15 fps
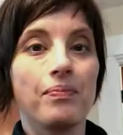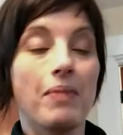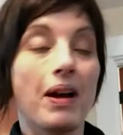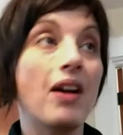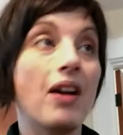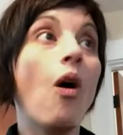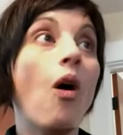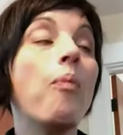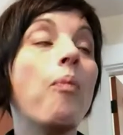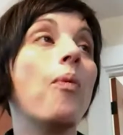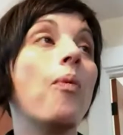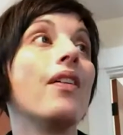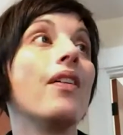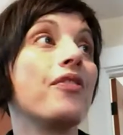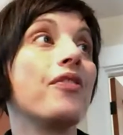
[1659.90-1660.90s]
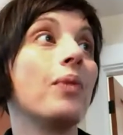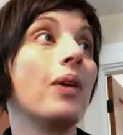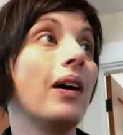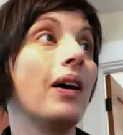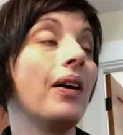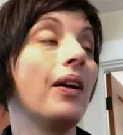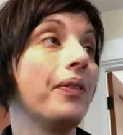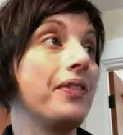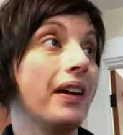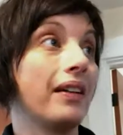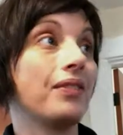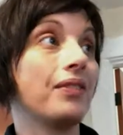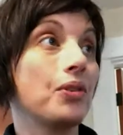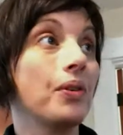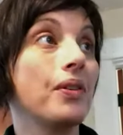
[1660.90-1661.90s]
my hope was, well,
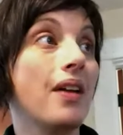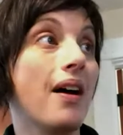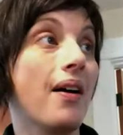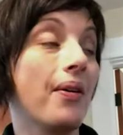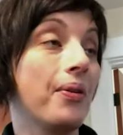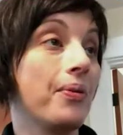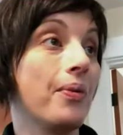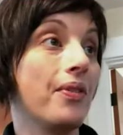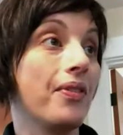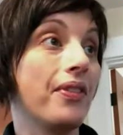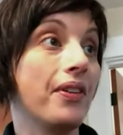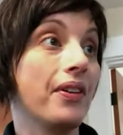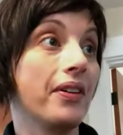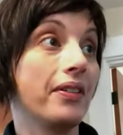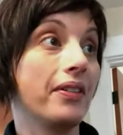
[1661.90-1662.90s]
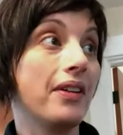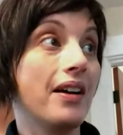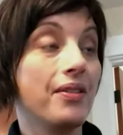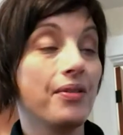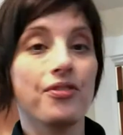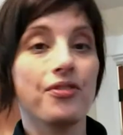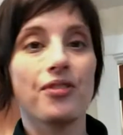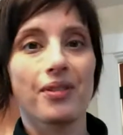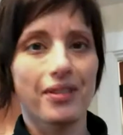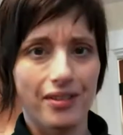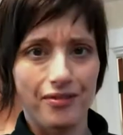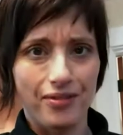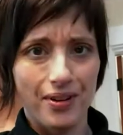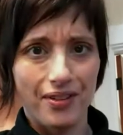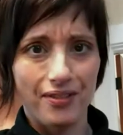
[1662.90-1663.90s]
Dick Turnow, who is the guy who started
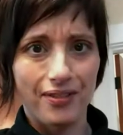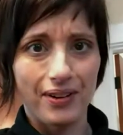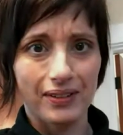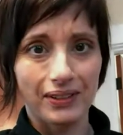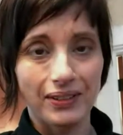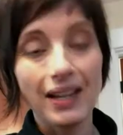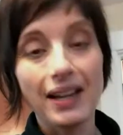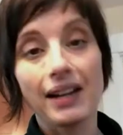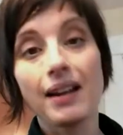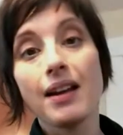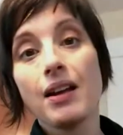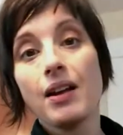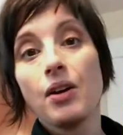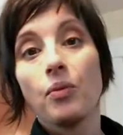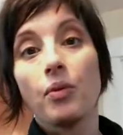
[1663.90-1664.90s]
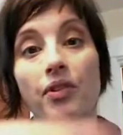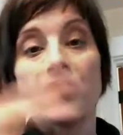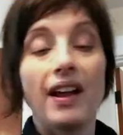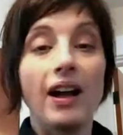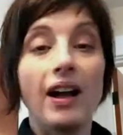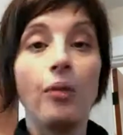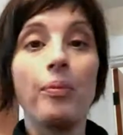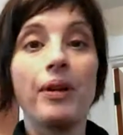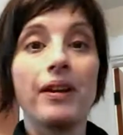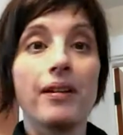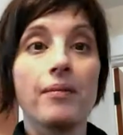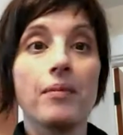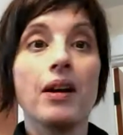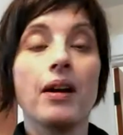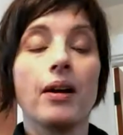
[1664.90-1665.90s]
the Friends of Hicklin Lake, was to help
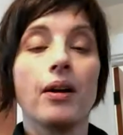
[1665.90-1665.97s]
him